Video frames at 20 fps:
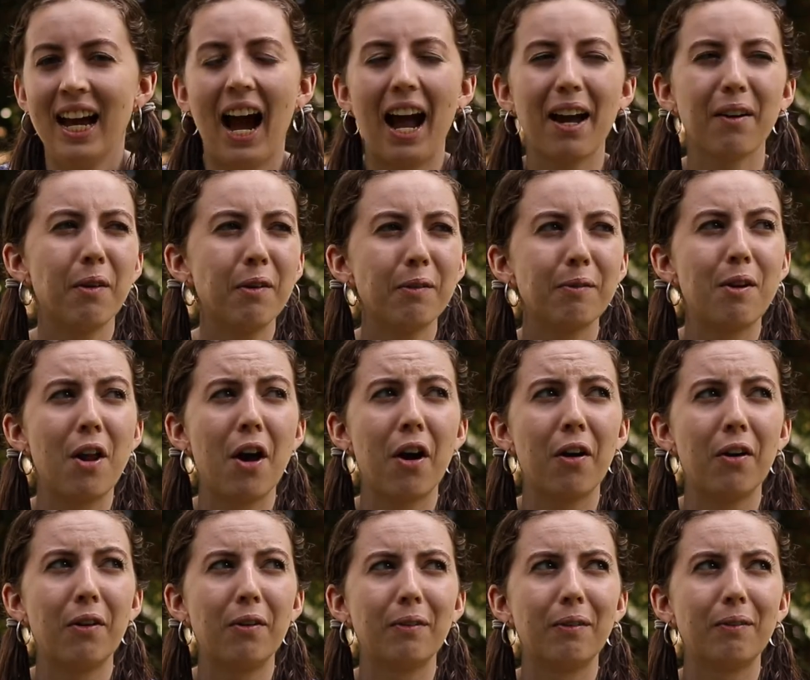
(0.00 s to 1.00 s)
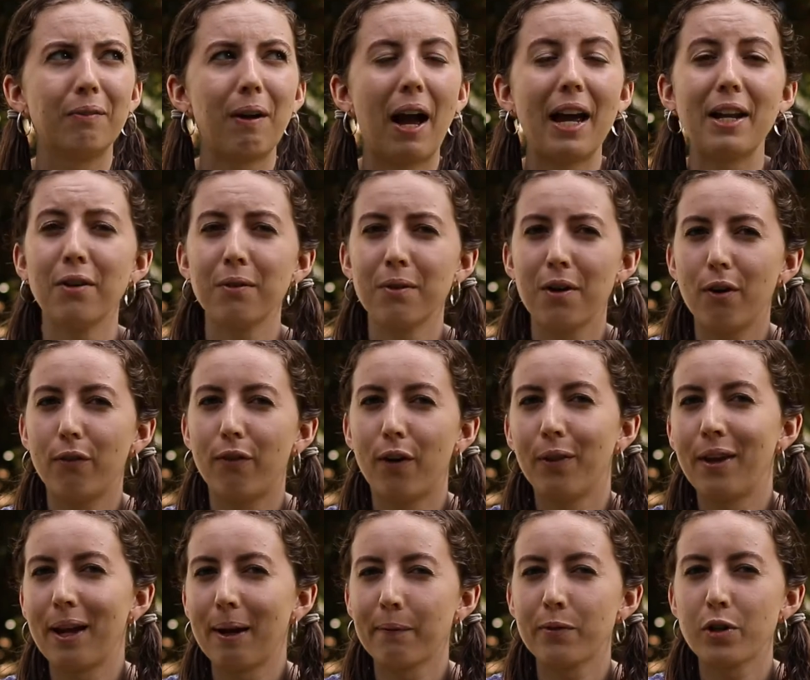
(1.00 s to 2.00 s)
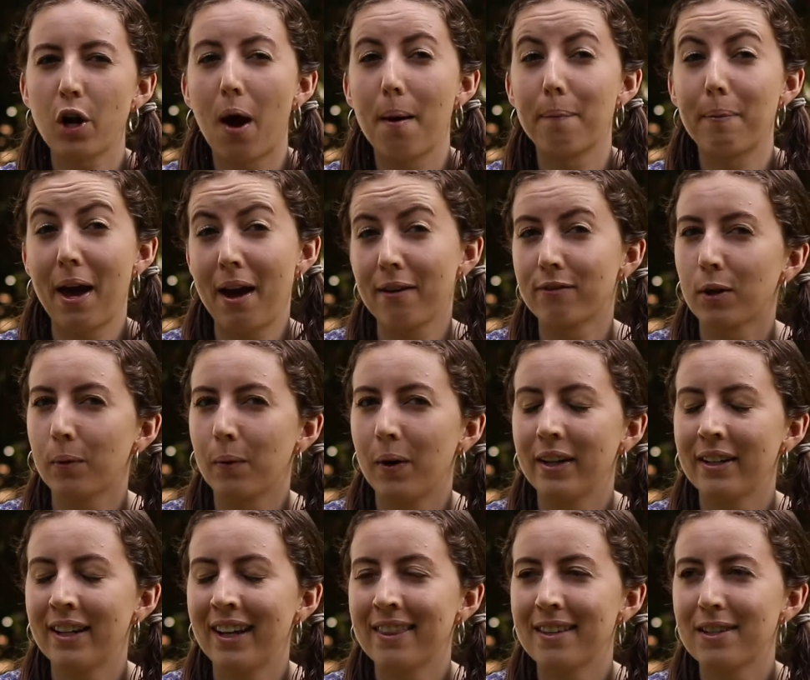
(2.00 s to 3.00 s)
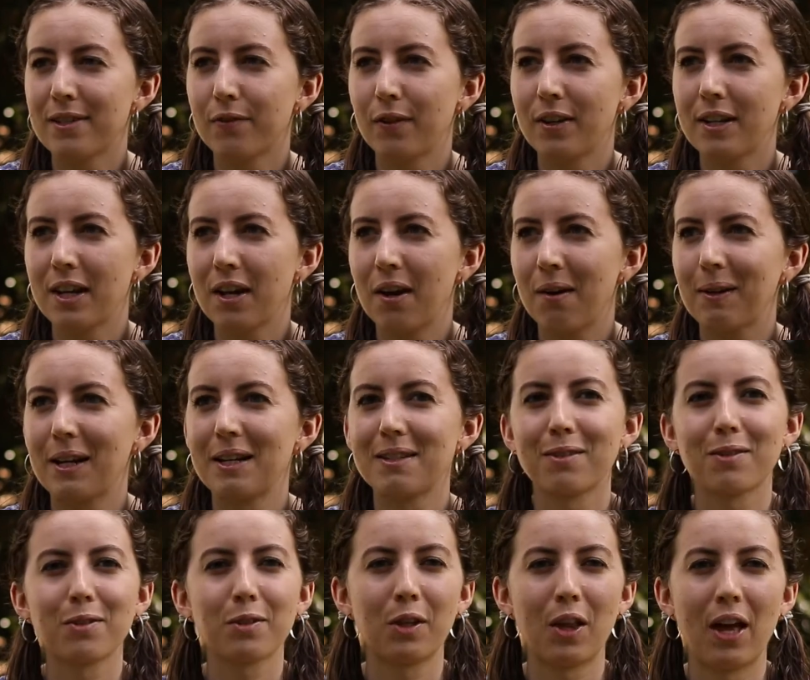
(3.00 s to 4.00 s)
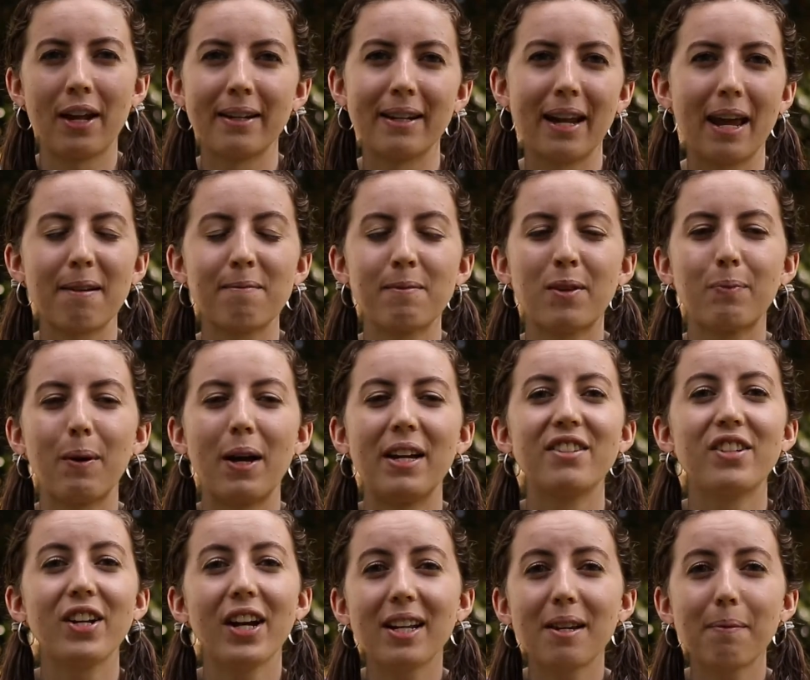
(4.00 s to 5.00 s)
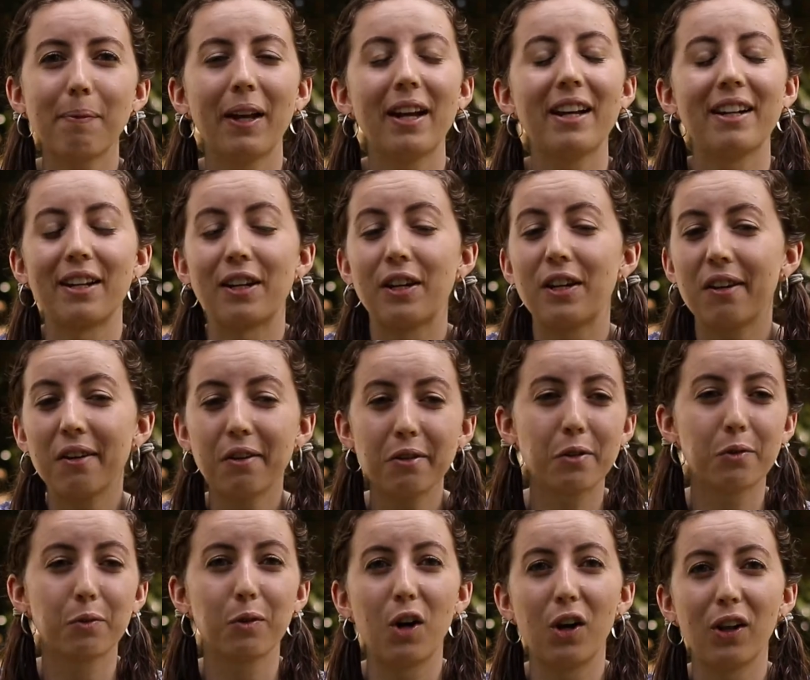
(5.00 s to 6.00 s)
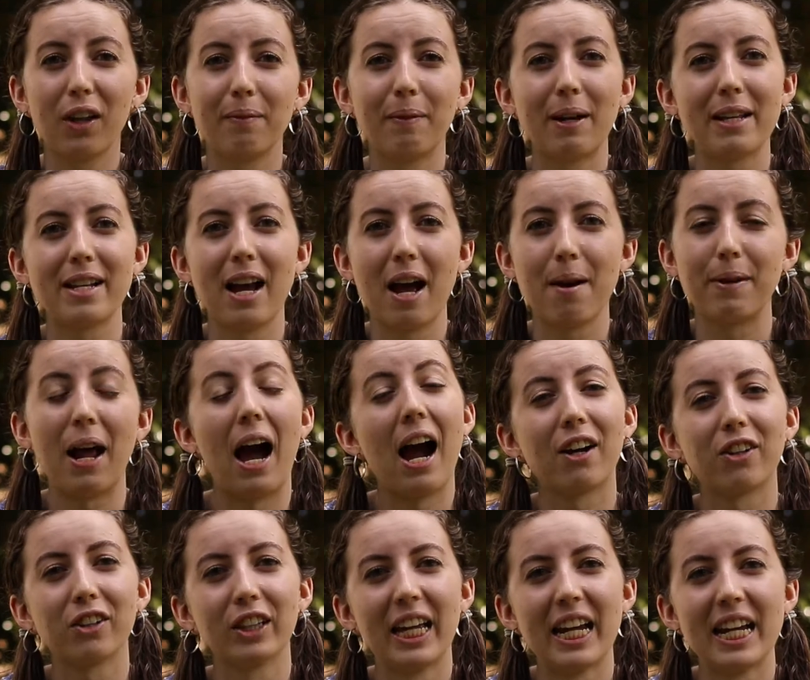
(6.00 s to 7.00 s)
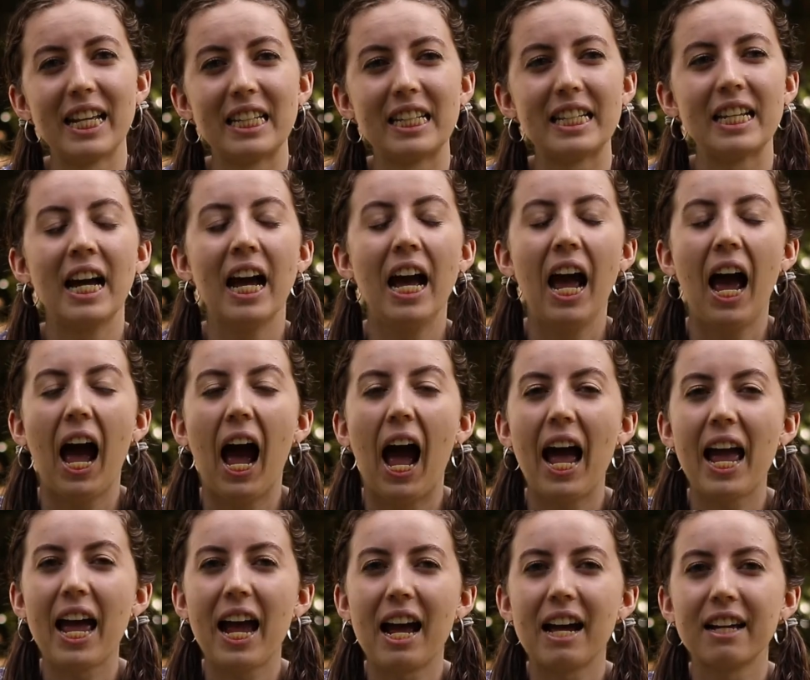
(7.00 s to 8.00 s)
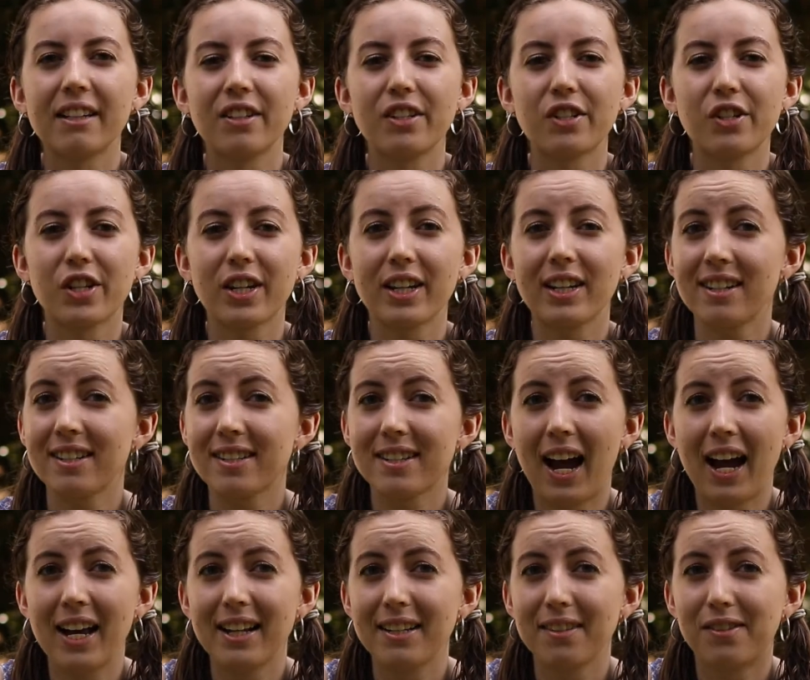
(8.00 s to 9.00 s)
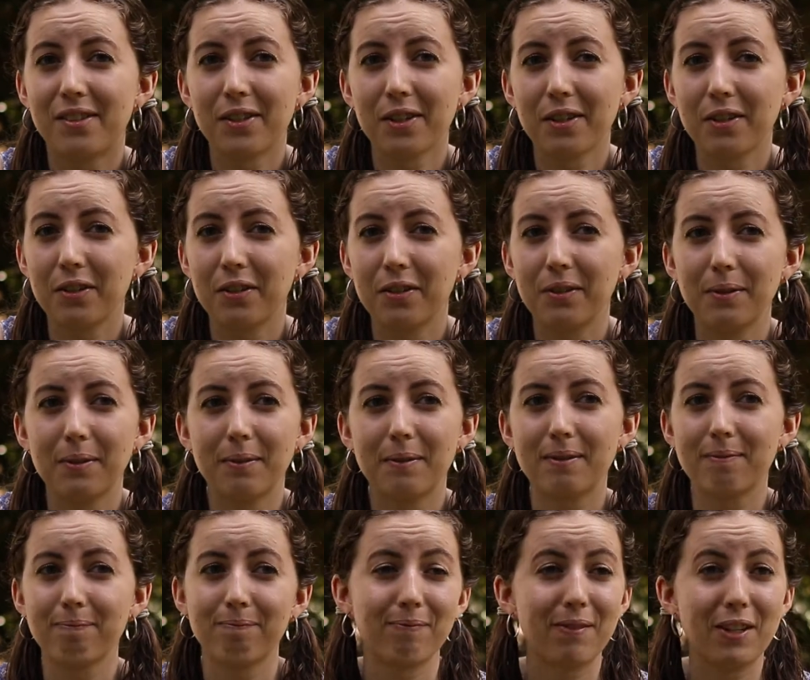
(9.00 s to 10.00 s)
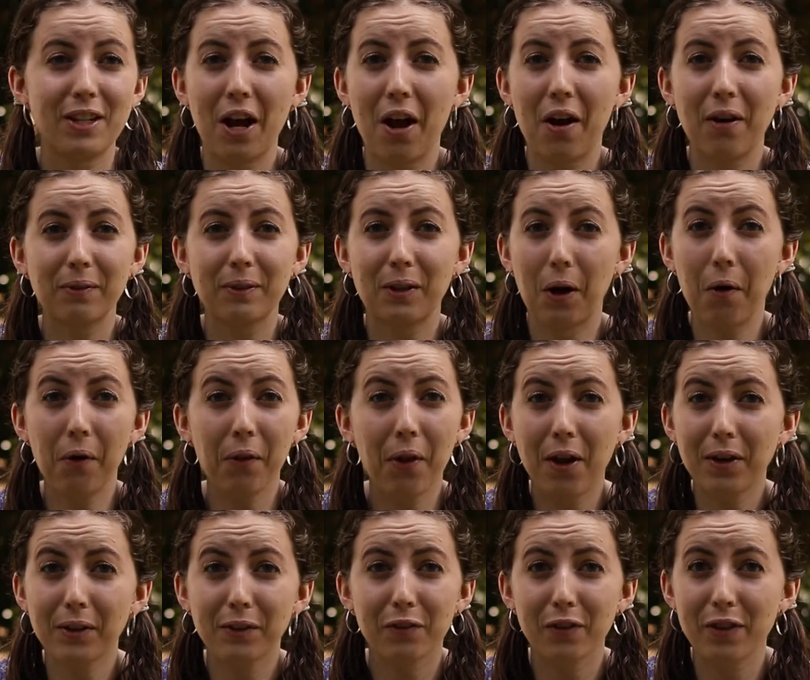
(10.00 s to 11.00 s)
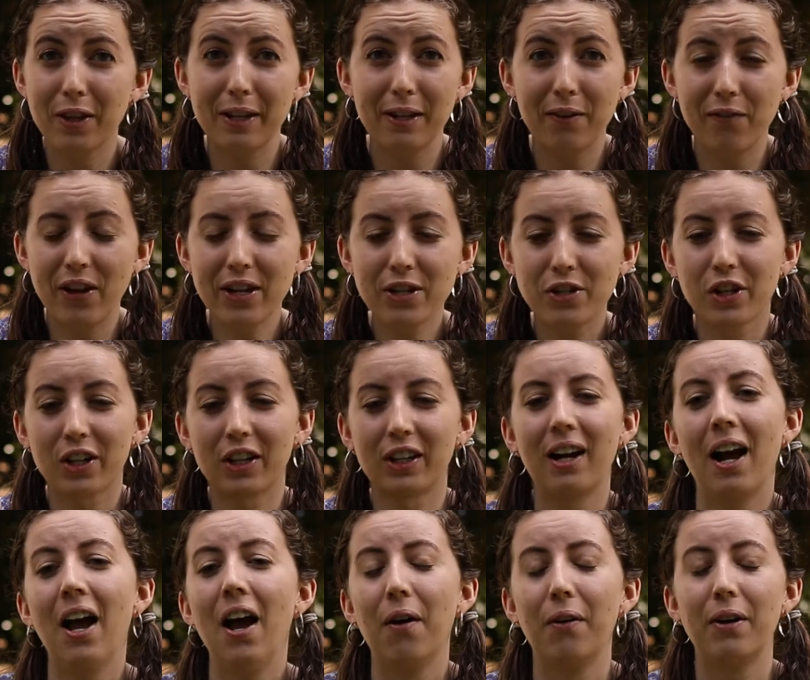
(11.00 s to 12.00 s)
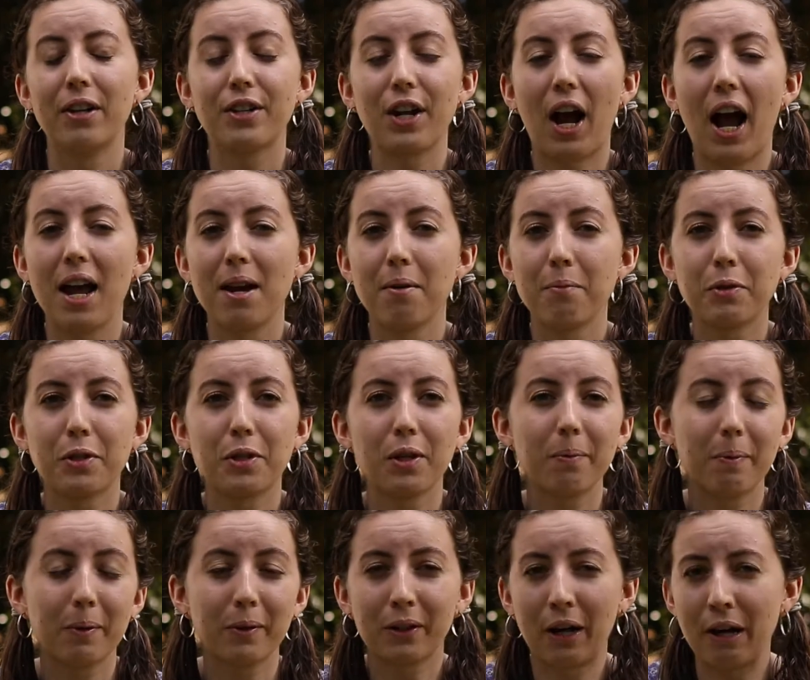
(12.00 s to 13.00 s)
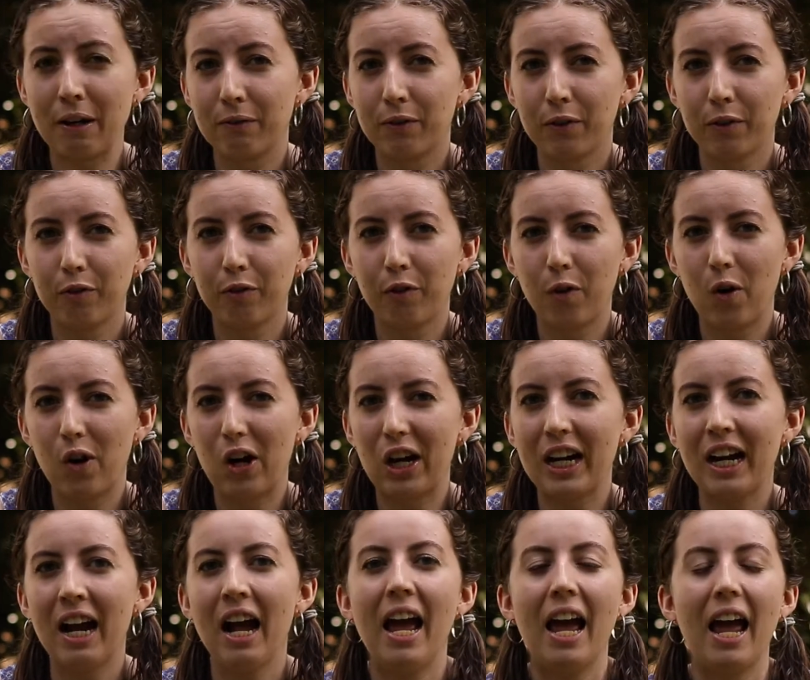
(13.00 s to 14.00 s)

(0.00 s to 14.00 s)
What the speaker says: I don't know if I'll name drop everyone in this video because there's a lot of names, but Jenny played a huge role in my time in Ireland, and she decided to, go along for the adventure, which I am super grateful for.